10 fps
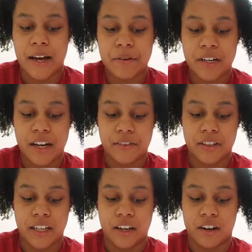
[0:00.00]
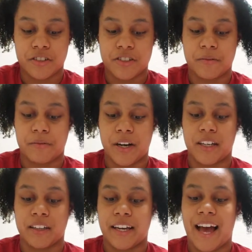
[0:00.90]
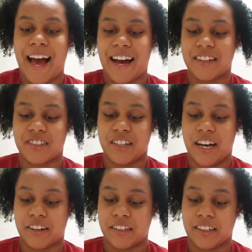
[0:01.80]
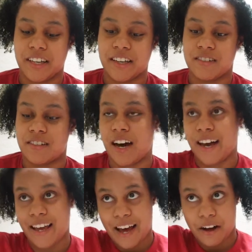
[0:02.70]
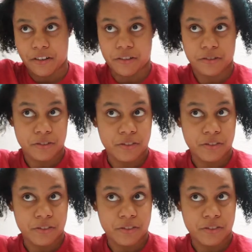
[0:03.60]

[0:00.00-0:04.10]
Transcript: I've been having like a hard time finding like hacks on how to get dye out of